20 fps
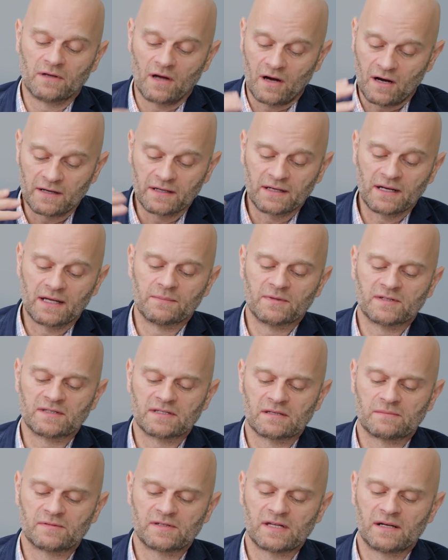God and Amos
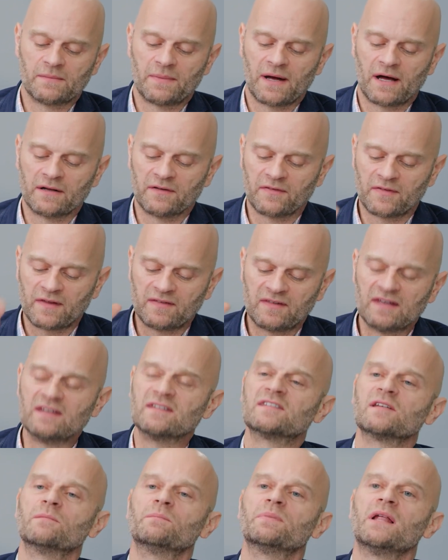is upset about, is that
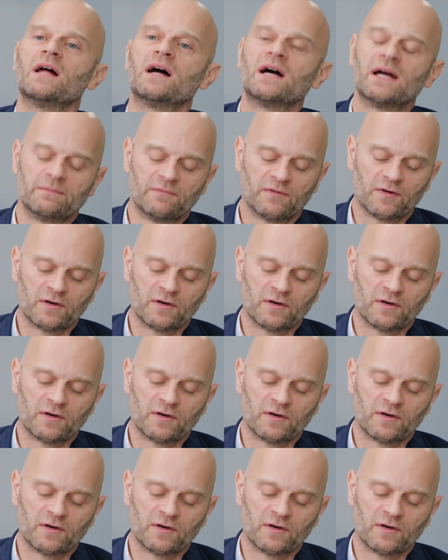these sublime